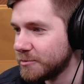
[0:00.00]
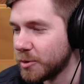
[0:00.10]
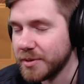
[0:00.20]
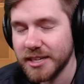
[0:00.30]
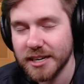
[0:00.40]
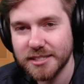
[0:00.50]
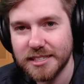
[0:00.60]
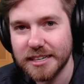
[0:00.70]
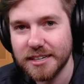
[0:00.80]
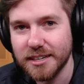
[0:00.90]
We'll be
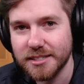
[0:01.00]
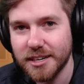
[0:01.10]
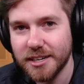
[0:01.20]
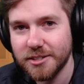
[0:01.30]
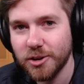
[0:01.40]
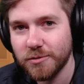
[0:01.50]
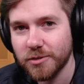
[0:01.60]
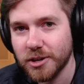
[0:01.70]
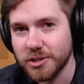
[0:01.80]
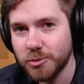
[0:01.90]
testing it a ton over
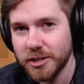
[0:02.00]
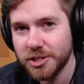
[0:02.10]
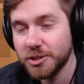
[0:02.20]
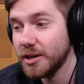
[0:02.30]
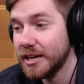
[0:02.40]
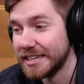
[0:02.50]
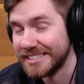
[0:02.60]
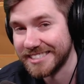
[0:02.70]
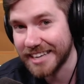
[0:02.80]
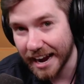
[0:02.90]
on Twitch
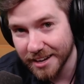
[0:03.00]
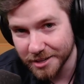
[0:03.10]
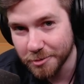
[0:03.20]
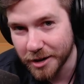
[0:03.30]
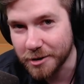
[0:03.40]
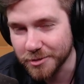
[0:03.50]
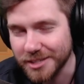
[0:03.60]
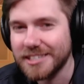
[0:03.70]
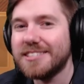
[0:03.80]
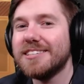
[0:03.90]
exactly when it
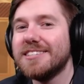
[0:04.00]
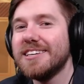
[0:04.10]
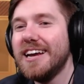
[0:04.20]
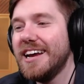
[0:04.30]
releases.